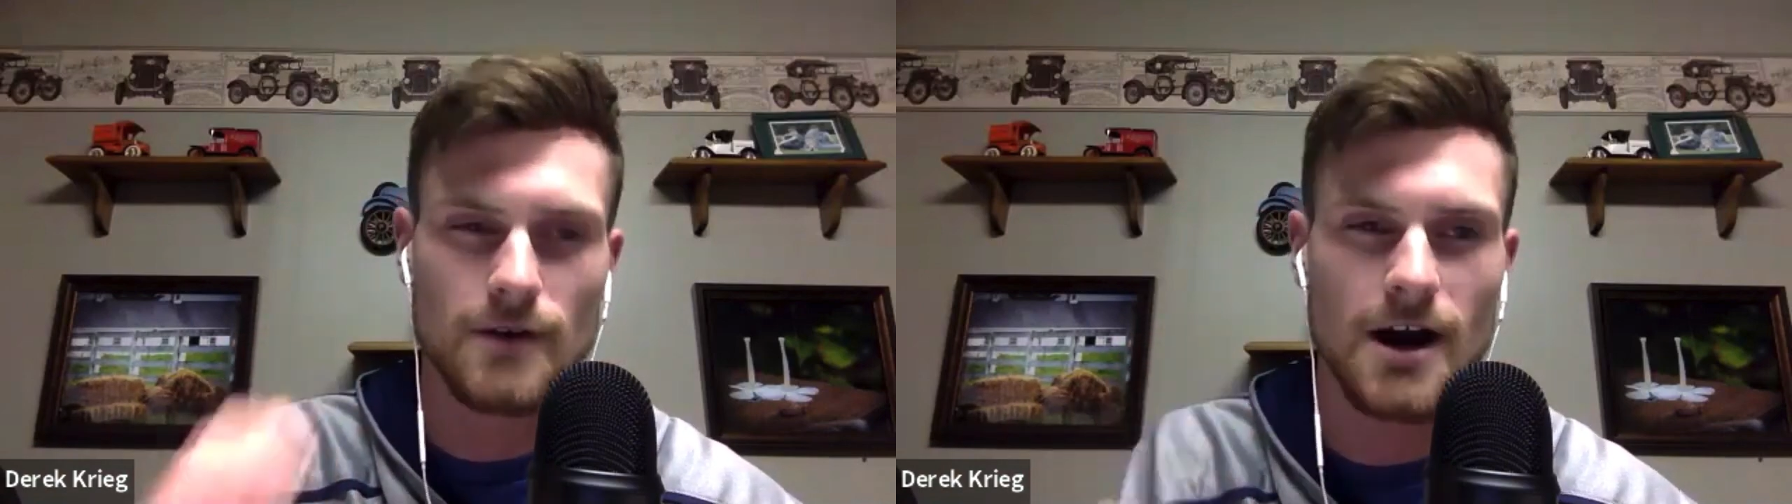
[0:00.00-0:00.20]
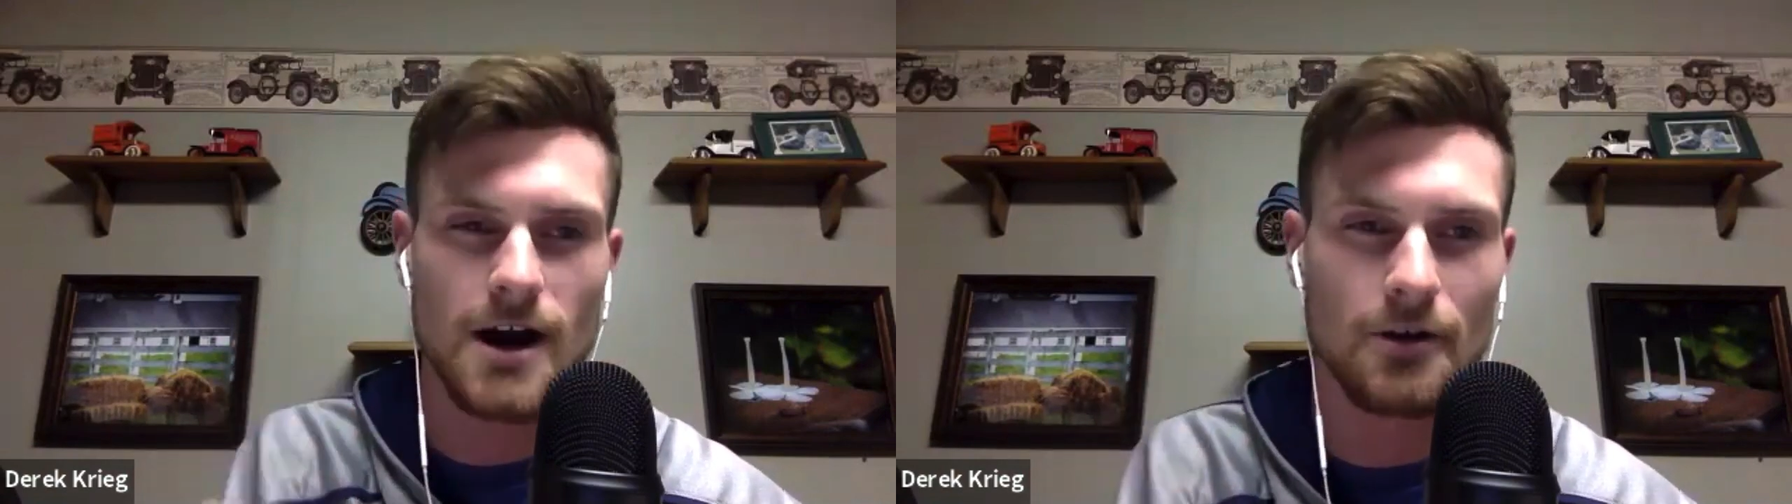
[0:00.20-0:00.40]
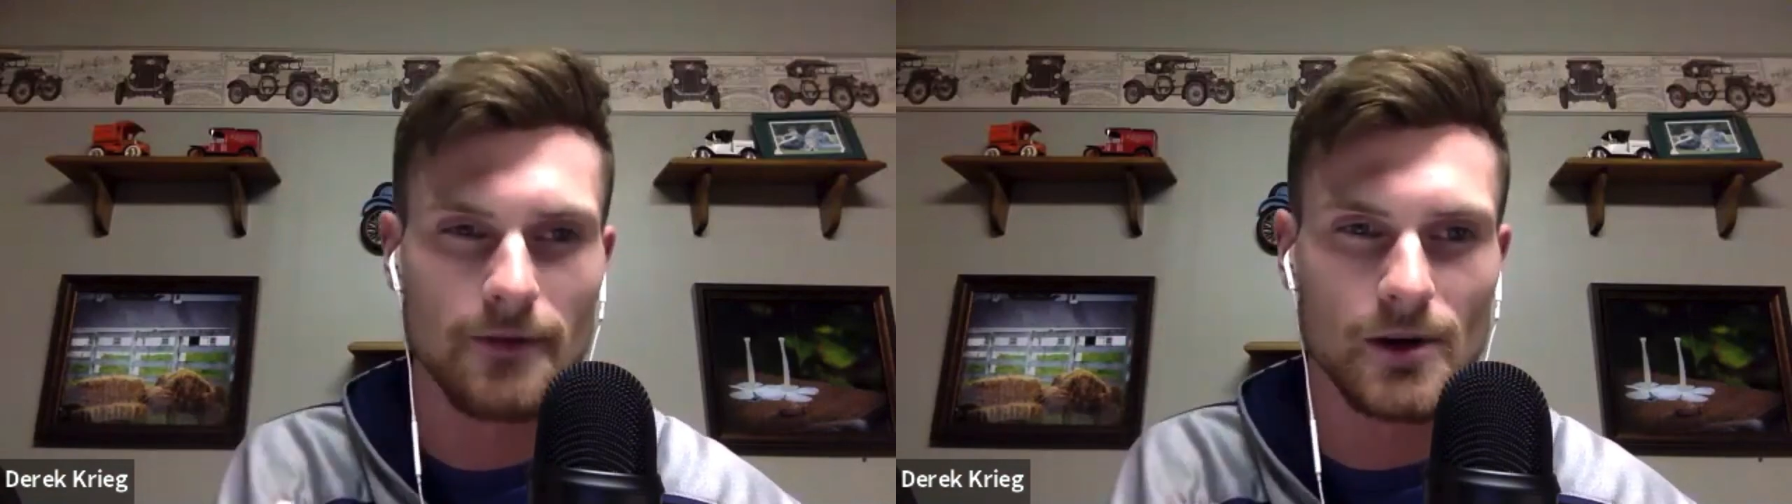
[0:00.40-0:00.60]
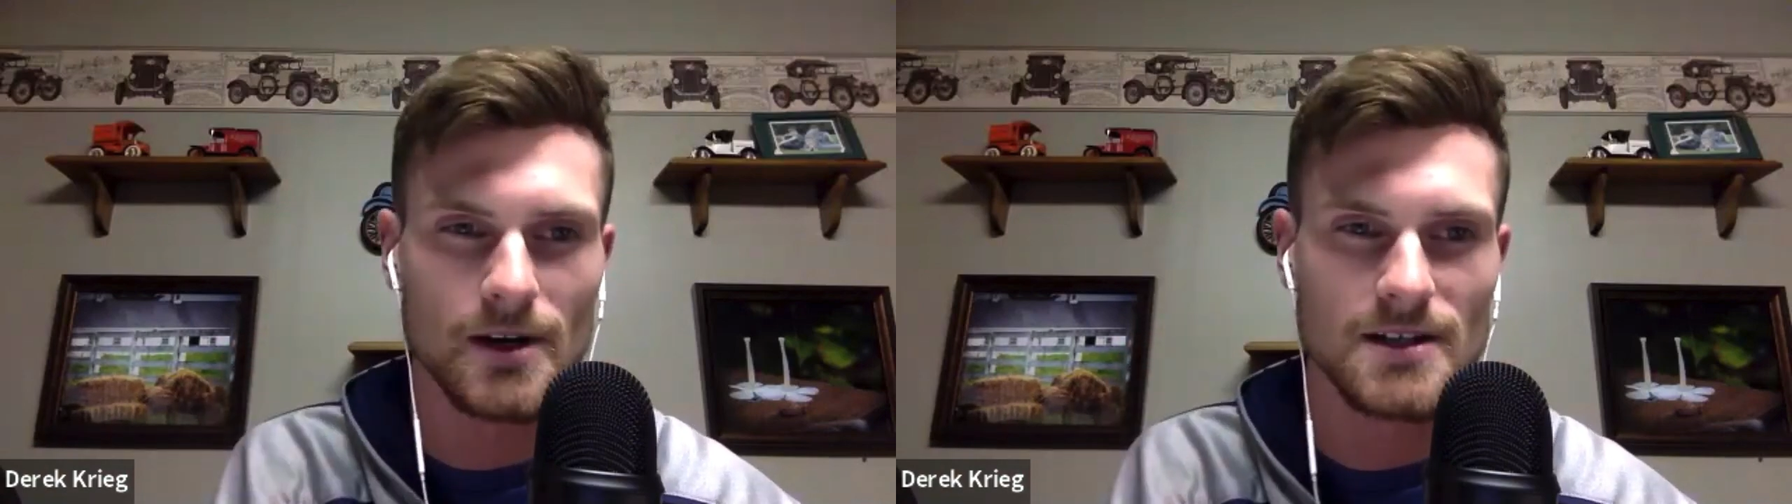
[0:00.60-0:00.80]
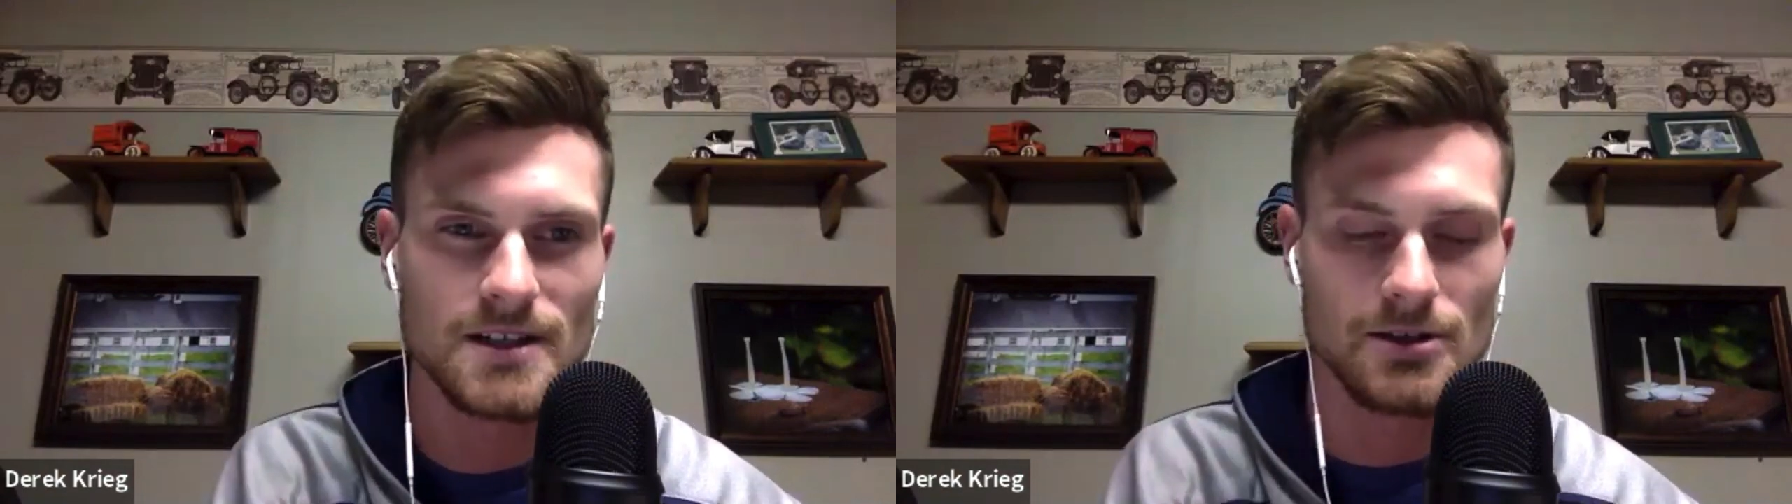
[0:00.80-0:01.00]
at the ground
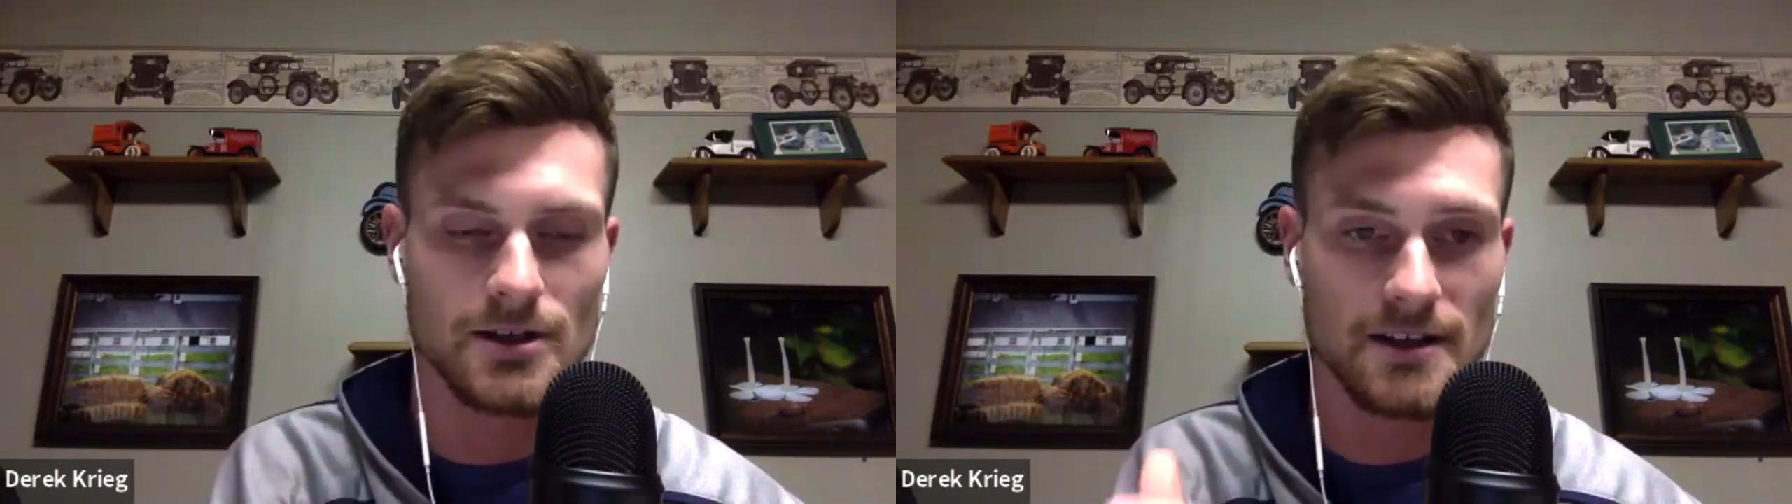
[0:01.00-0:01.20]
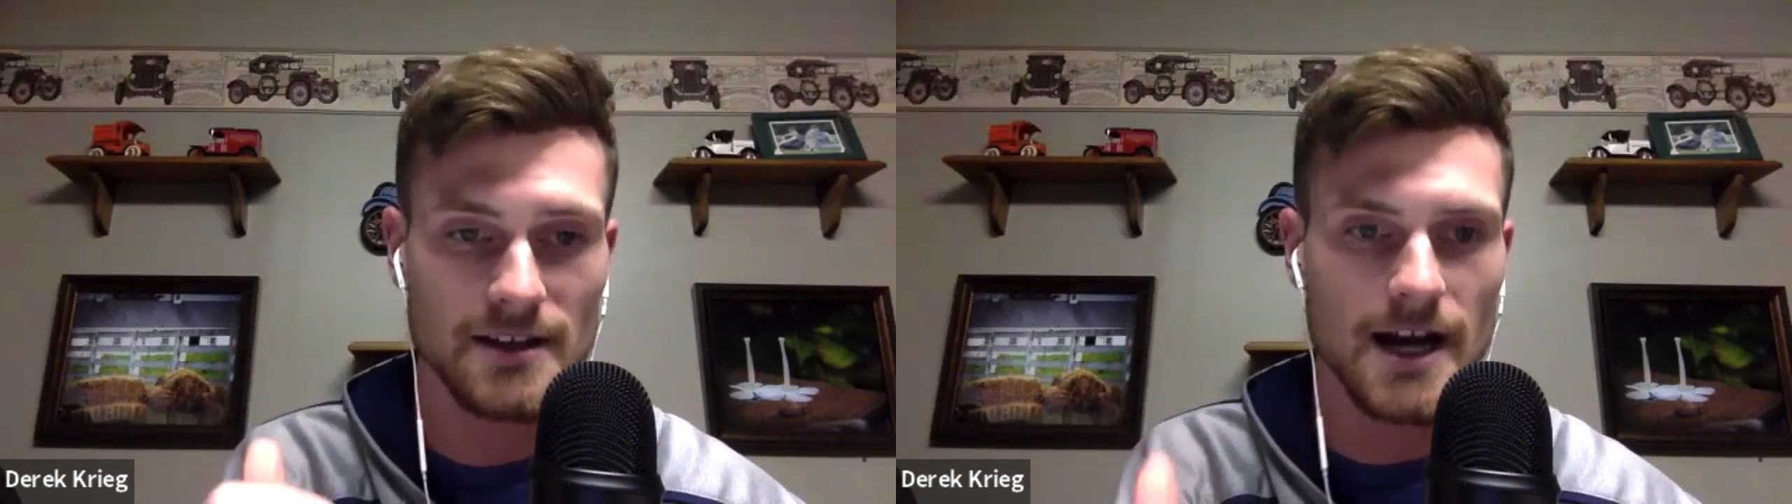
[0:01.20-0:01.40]
level in a sense.